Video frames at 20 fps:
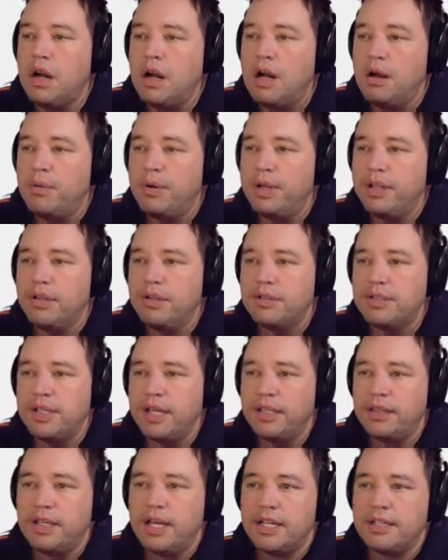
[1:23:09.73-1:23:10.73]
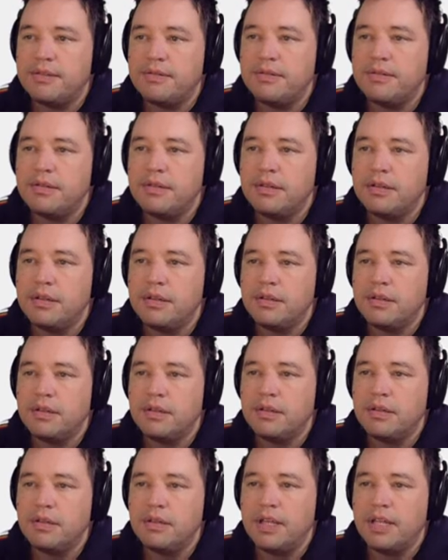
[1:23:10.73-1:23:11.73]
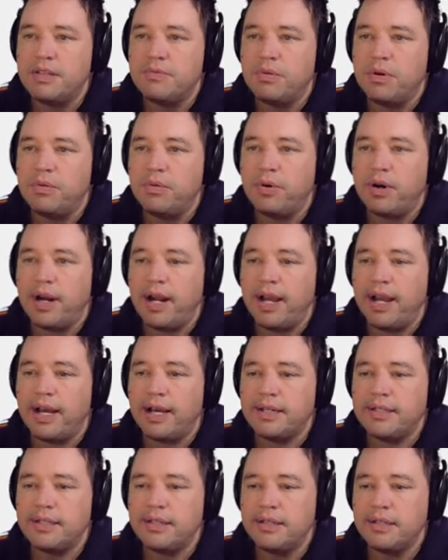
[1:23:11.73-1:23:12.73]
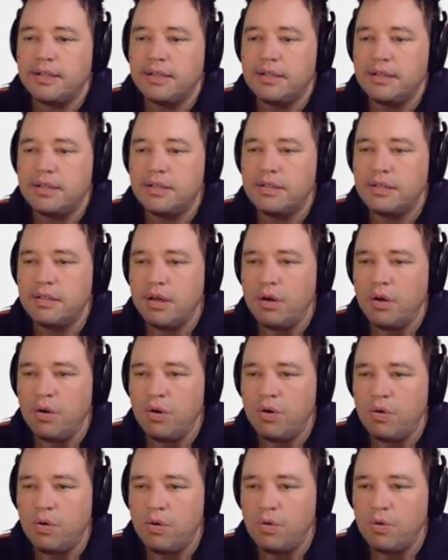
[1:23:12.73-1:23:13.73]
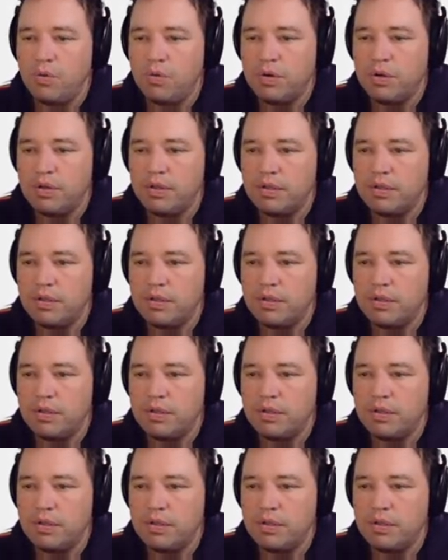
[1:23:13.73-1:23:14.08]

But it looks like that's where we're at. So